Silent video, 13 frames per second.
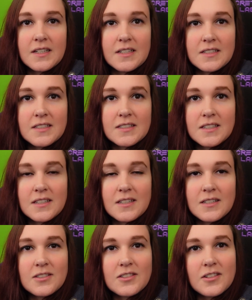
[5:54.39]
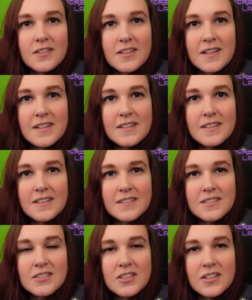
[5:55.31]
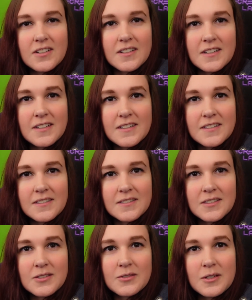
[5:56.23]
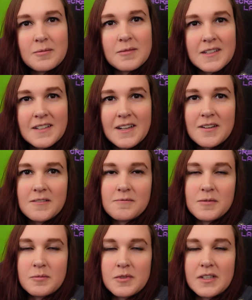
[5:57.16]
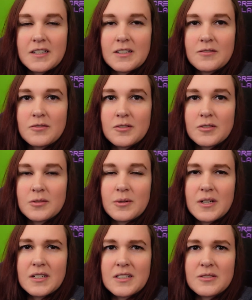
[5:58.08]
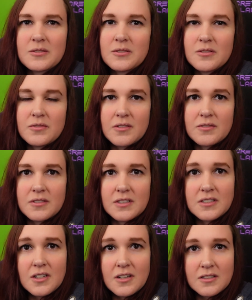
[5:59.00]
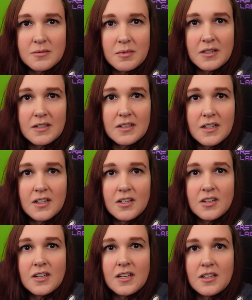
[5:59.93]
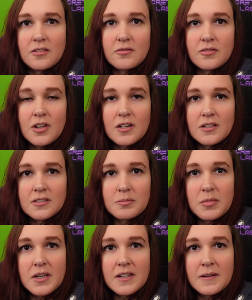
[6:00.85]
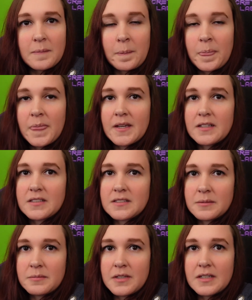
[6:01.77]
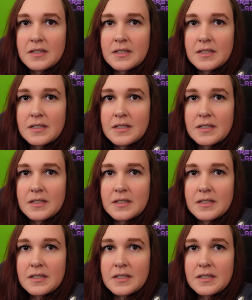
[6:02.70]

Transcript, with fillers: is the Starlight charity stream that I have been planning for a little while. I don't know if I've really talked about it in the vlogs, but that is something